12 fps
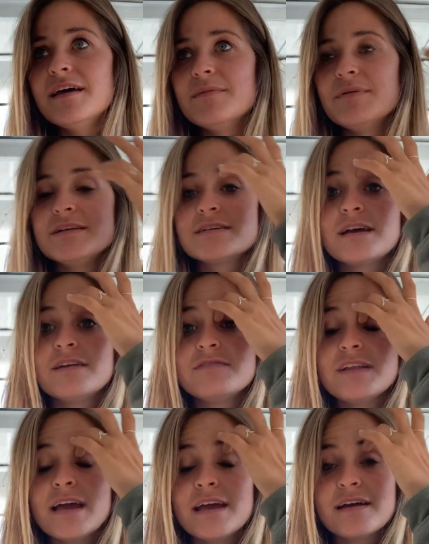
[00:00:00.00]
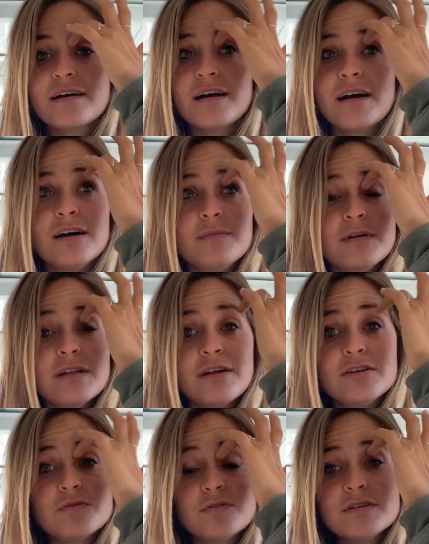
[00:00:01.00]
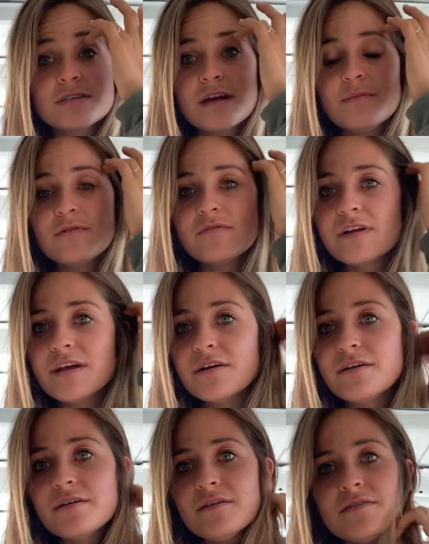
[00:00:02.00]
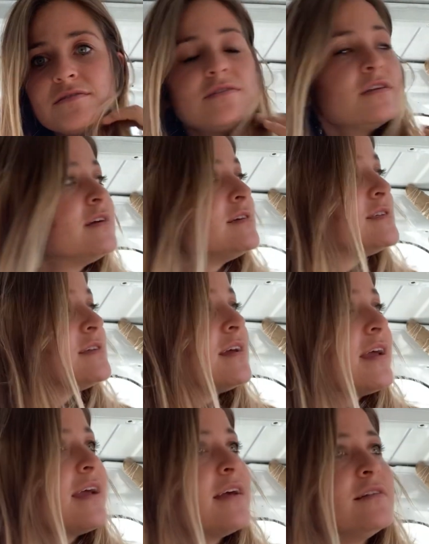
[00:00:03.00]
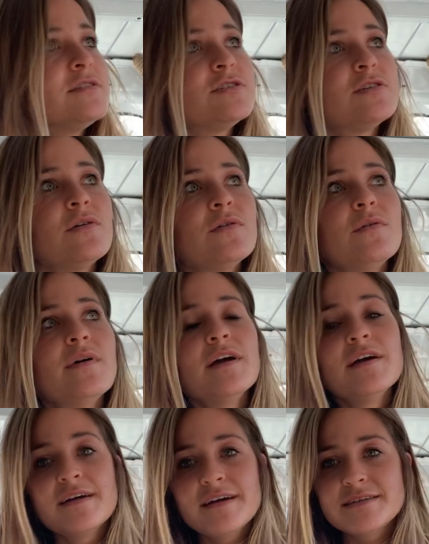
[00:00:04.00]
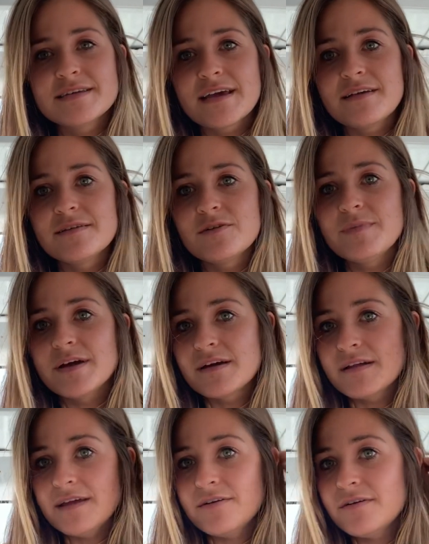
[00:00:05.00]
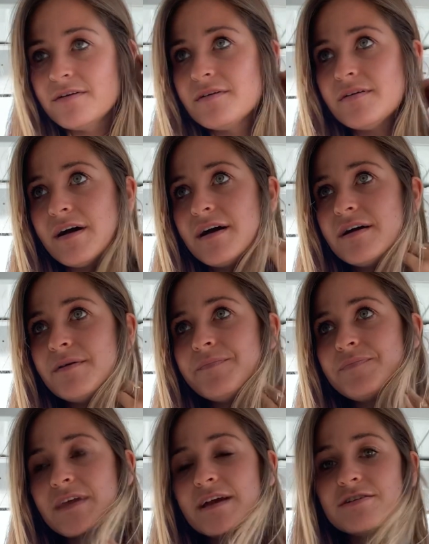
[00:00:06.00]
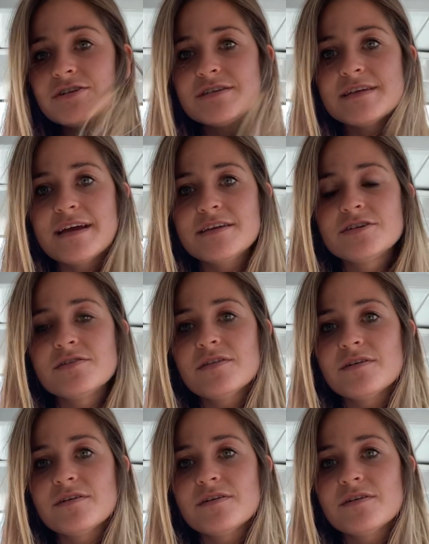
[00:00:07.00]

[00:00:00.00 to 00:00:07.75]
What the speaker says: but it's kind of like a lot of tourists come over here to this, and so it's like a little bit cleaner and just nicer.